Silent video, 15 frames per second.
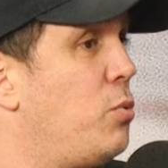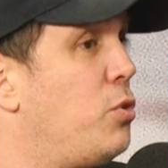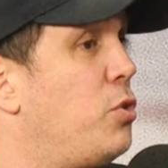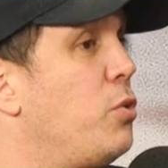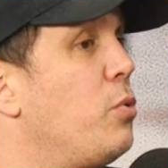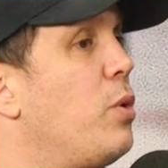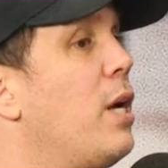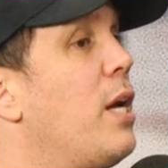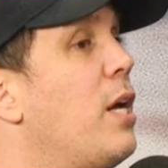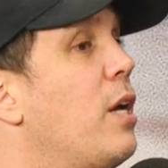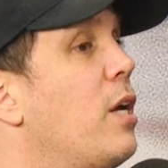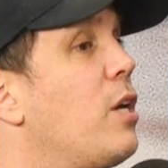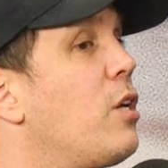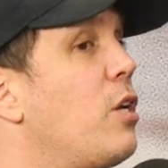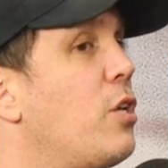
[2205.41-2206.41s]

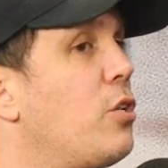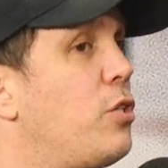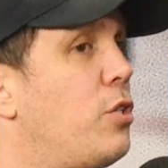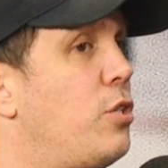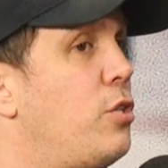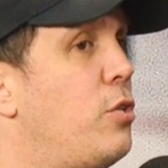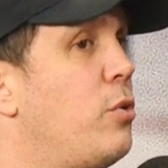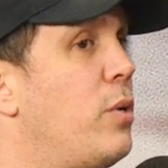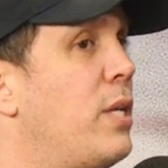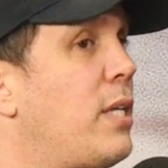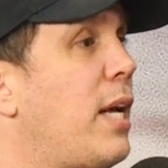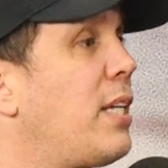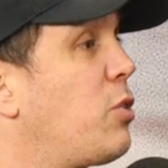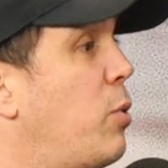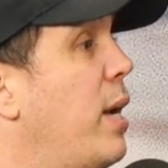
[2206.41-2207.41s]
to
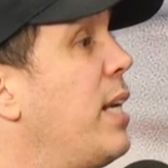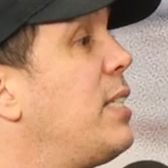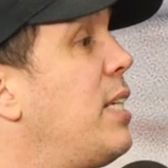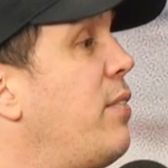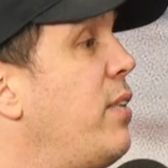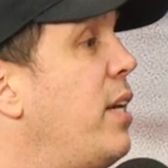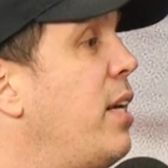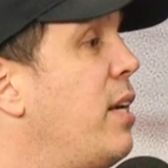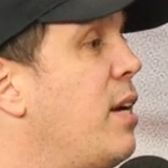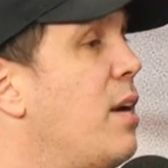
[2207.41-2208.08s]
entice creativity.